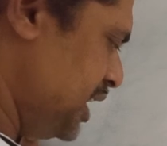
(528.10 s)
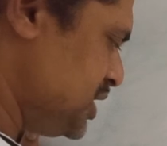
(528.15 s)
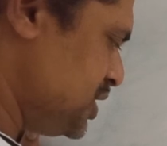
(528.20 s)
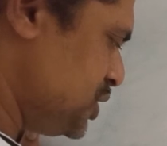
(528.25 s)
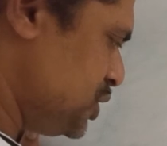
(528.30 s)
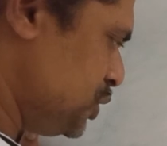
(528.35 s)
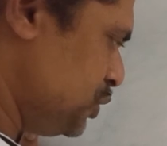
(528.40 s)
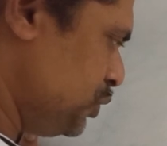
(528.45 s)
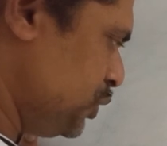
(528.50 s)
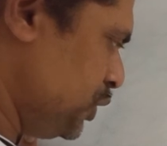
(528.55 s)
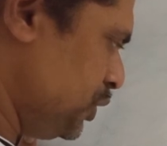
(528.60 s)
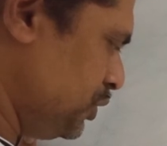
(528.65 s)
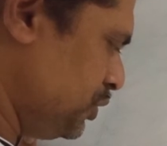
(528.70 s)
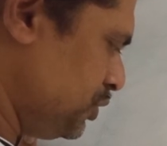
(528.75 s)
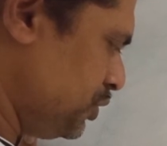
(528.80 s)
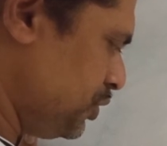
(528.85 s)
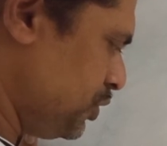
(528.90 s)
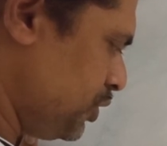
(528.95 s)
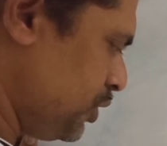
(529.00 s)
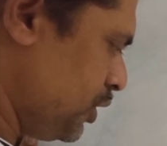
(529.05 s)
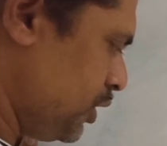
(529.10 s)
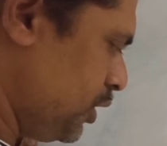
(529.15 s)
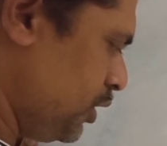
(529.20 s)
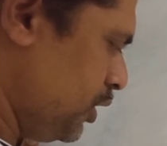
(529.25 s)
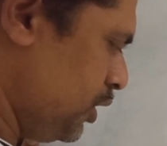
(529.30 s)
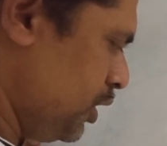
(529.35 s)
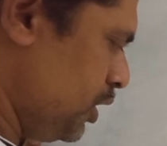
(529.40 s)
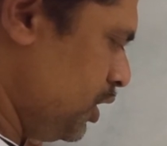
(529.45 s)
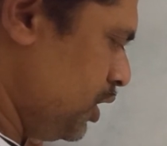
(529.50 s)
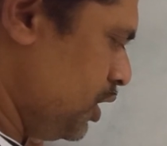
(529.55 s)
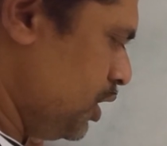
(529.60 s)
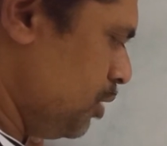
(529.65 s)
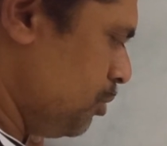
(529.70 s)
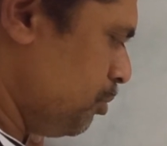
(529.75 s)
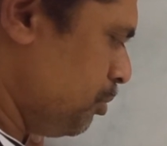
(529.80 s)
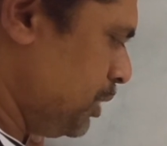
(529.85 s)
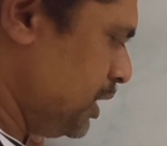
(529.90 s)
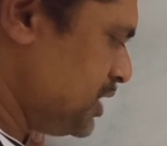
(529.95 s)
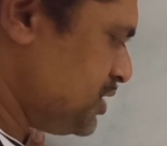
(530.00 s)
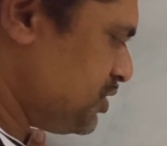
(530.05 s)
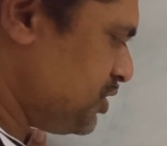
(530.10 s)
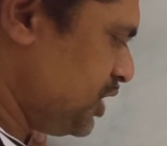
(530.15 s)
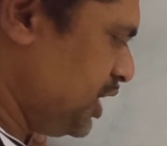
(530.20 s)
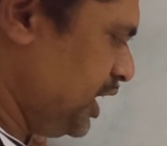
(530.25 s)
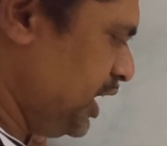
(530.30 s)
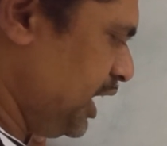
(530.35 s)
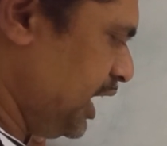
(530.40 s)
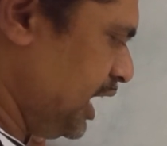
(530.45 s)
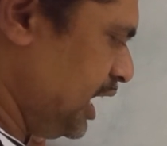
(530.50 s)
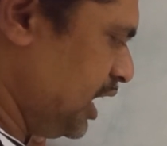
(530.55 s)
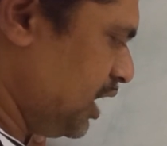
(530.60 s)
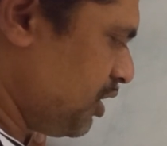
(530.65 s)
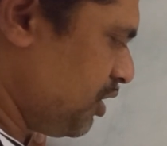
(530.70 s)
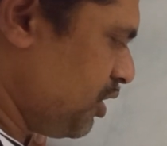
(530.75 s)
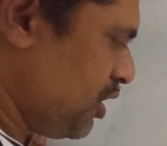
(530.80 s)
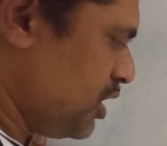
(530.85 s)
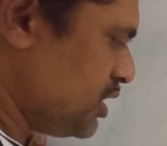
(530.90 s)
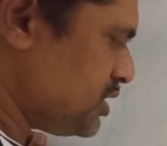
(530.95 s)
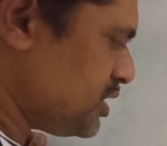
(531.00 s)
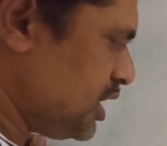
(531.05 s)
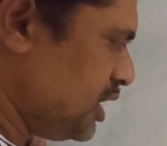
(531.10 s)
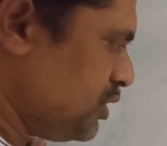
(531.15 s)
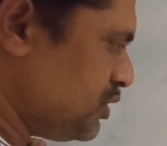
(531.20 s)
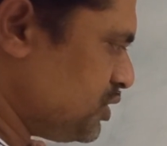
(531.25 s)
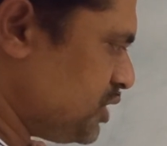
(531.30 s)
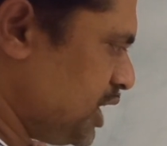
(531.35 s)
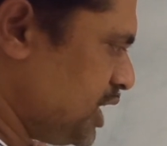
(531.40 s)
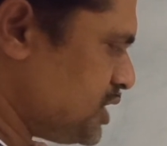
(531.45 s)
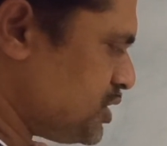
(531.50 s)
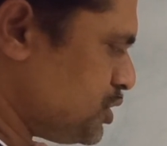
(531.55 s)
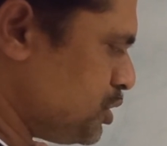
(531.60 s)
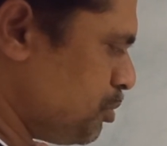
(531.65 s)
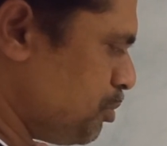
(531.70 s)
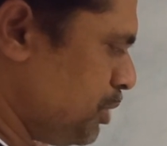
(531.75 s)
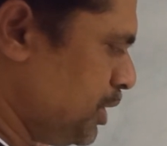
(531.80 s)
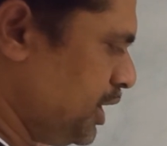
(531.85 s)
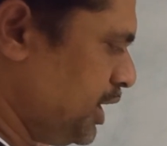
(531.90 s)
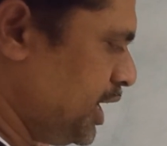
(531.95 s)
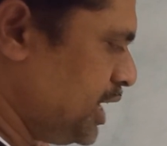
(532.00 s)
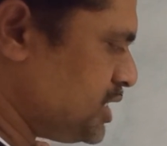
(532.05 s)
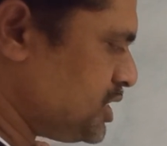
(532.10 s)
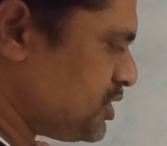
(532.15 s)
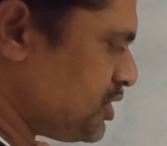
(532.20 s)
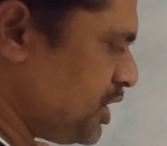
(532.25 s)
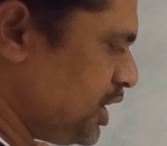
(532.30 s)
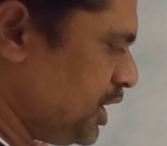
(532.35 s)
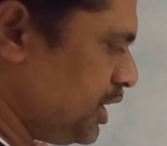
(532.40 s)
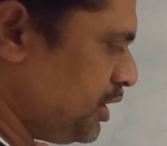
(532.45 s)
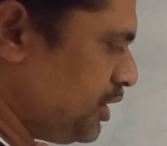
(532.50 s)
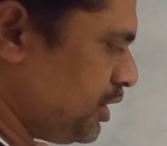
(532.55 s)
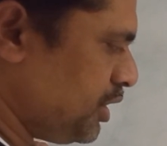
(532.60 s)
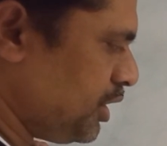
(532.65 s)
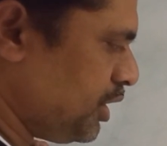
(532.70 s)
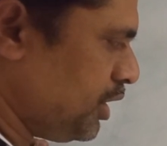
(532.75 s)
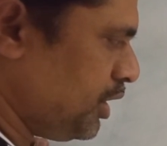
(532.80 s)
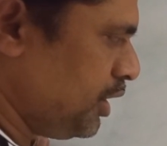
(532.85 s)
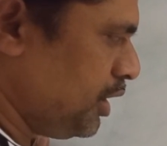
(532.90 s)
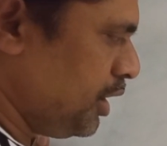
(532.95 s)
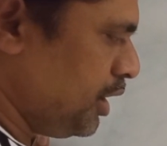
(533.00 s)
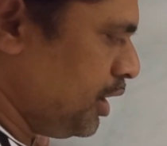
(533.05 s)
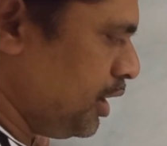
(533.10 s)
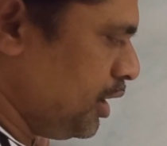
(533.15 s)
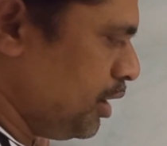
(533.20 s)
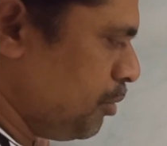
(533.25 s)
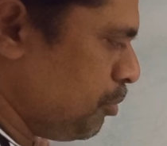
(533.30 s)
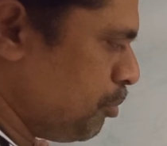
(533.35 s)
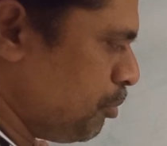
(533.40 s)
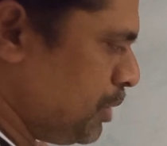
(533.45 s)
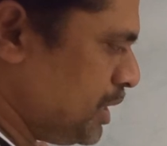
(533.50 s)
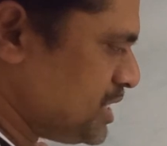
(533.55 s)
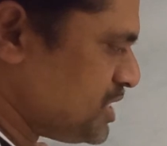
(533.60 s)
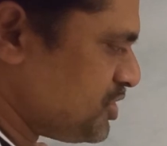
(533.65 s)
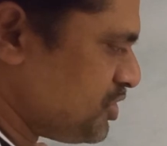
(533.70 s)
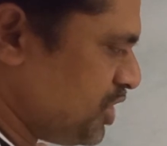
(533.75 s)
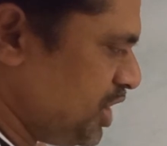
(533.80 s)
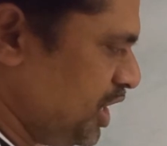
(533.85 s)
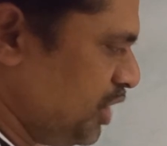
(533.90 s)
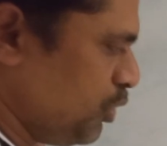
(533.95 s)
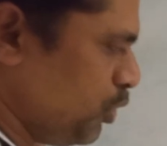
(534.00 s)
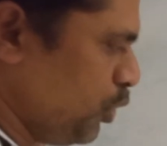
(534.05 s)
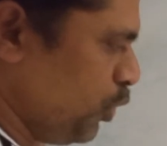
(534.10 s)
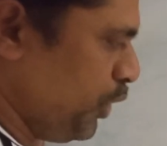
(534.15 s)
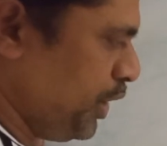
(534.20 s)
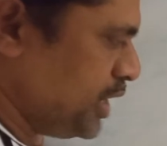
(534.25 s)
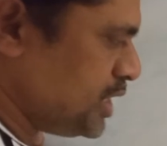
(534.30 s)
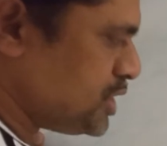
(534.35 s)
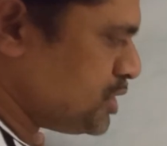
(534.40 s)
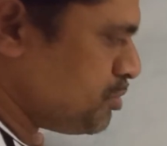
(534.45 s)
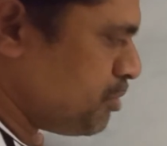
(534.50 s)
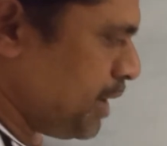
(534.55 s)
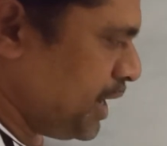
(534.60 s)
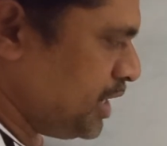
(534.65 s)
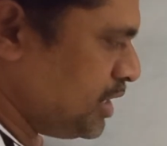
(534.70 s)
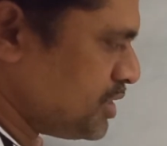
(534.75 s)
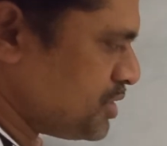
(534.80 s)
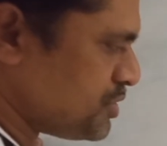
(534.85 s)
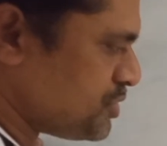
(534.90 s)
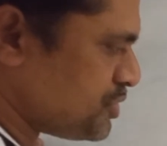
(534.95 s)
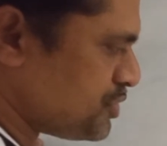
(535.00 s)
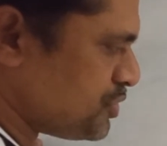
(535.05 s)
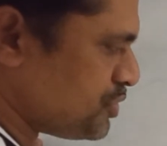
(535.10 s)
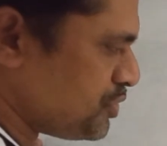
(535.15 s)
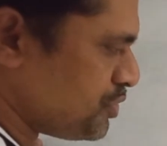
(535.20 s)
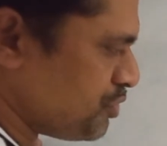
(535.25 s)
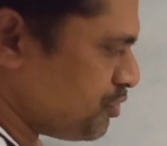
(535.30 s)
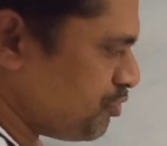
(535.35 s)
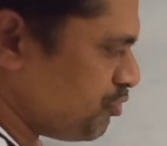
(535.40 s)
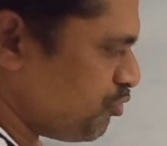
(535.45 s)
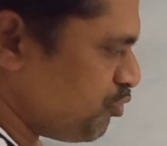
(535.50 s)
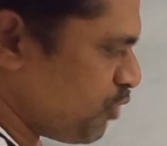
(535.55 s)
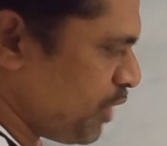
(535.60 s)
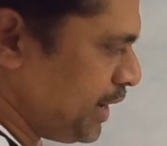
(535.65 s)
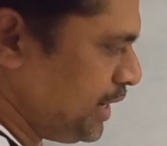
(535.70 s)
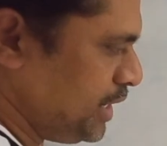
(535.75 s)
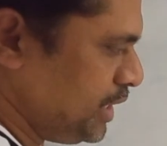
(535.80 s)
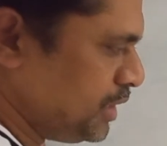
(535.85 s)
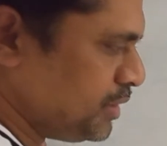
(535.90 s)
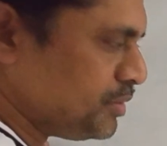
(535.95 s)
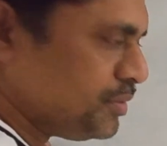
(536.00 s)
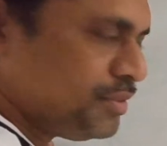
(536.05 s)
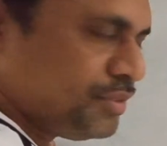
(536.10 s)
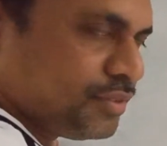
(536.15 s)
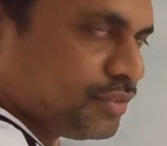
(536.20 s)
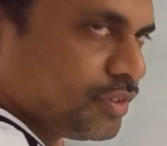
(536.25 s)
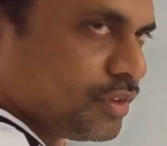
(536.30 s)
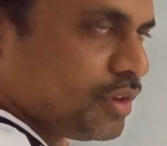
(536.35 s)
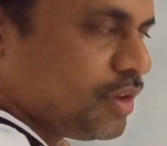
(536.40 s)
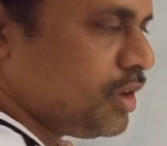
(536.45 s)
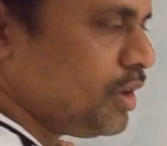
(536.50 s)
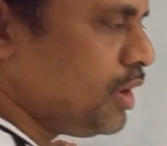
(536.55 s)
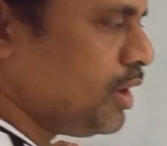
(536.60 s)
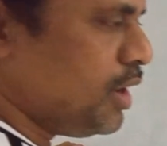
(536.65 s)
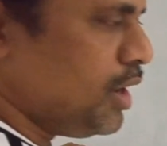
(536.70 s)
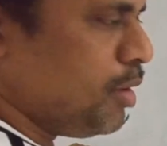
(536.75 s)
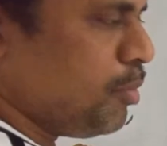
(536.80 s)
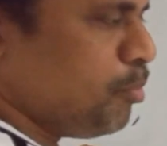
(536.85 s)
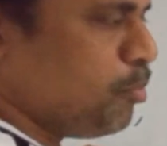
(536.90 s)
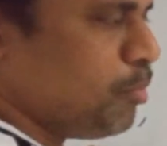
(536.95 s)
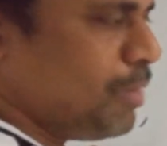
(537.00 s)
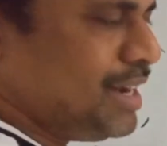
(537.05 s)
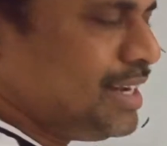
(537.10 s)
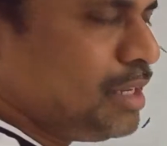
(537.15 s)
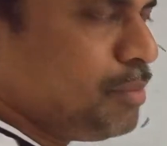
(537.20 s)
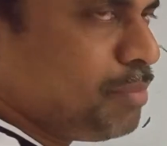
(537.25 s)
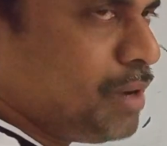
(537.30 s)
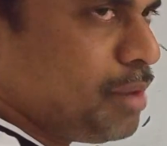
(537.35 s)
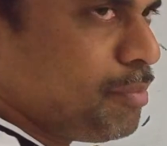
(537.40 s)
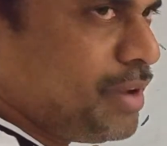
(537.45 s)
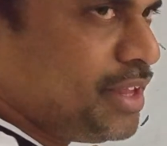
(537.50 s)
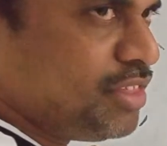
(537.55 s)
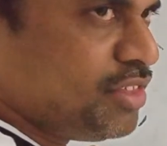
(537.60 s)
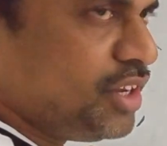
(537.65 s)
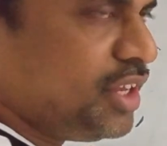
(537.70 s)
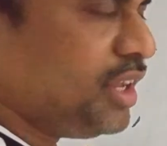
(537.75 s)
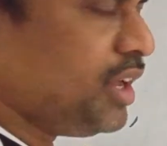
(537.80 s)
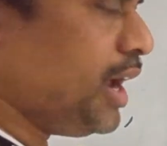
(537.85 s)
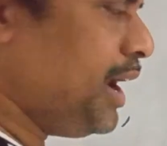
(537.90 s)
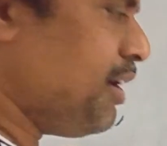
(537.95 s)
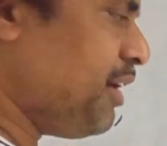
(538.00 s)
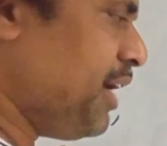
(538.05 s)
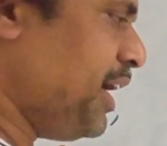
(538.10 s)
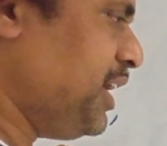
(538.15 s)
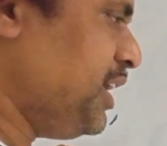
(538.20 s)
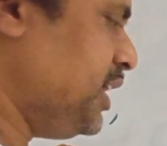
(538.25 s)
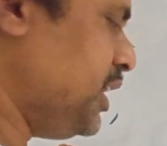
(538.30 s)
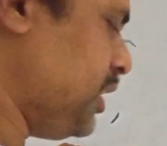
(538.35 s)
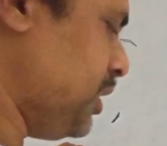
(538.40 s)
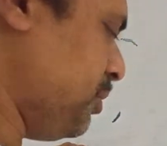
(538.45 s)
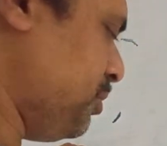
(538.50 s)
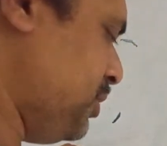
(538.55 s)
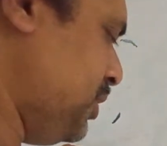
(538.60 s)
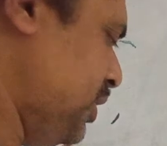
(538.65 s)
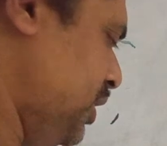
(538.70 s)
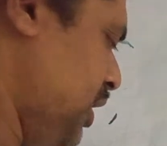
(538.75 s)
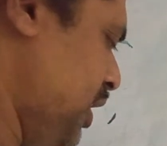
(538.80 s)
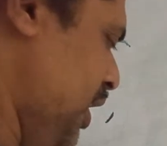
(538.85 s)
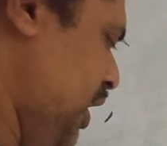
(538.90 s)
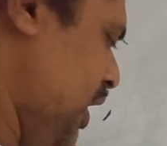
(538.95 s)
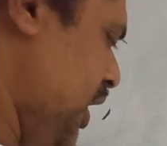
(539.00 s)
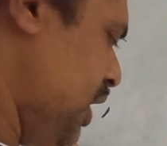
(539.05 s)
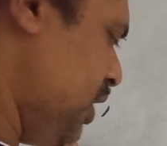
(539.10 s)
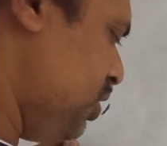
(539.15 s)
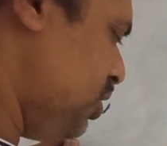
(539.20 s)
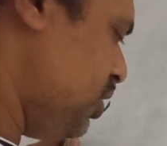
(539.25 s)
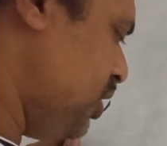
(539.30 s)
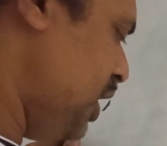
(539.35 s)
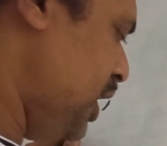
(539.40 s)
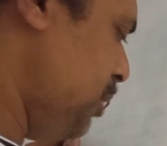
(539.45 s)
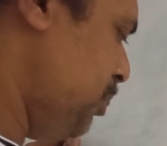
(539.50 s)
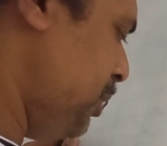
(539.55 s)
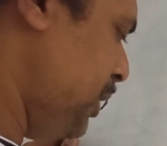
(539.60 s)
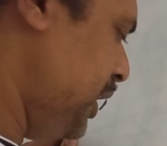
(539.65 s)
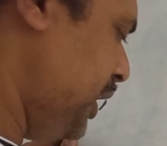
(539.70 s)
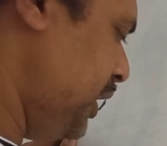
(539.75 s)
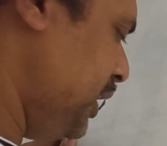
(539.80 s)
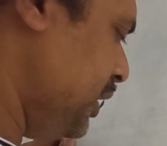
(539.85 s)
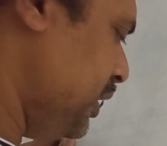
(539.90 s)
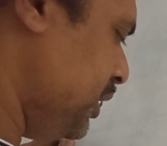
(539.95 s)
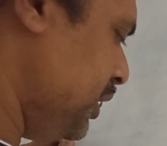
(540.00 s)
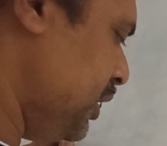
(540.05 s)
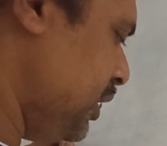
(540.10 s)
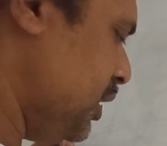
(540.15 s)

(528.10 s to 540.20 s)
H2O plus 3 electrons gives rise to pH3 plus 3 OH minus. Fine. Multiply by 3 and write here 3P